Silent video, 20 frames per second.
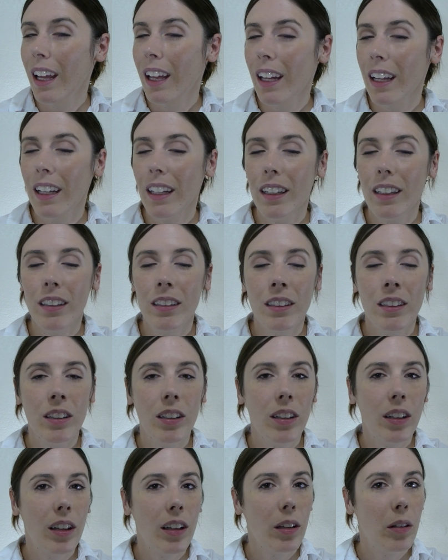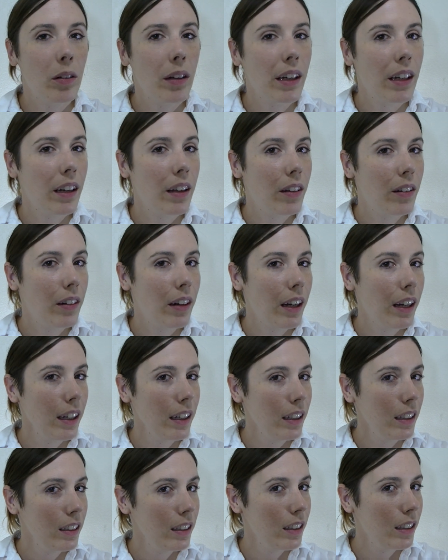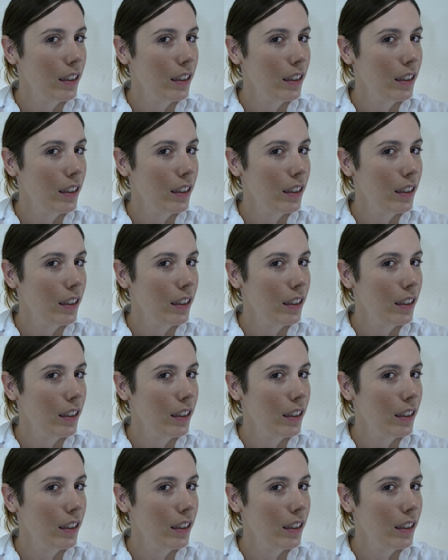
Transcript: and all the way to the right,